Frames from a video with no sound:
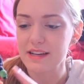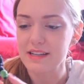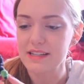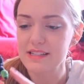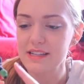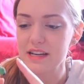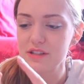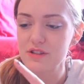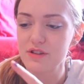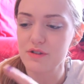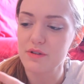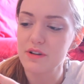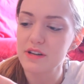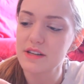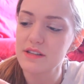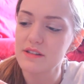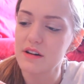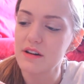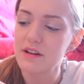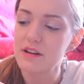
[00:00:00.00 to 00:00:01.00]

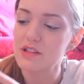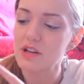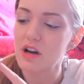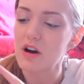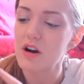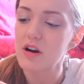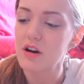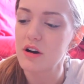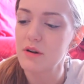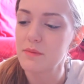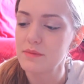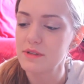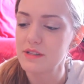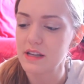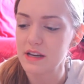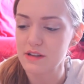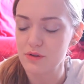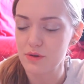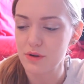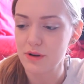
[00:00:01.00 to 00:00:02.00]
accessories on his arms
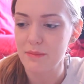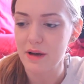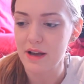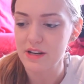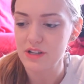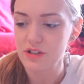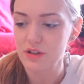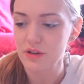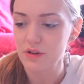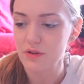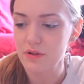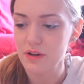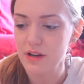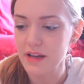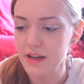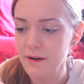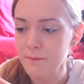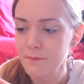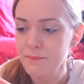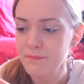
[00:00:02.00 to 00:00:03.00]
that sort of match the
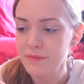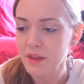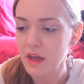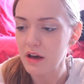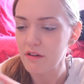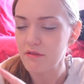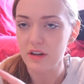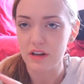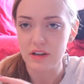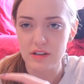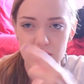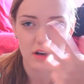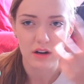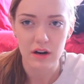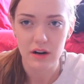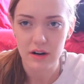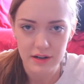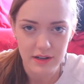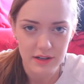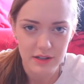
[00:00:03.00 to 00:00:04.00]
green of the
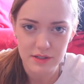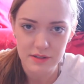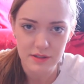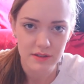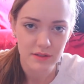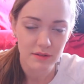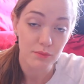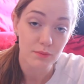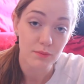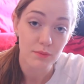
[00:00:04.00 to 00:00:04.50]
guitar as,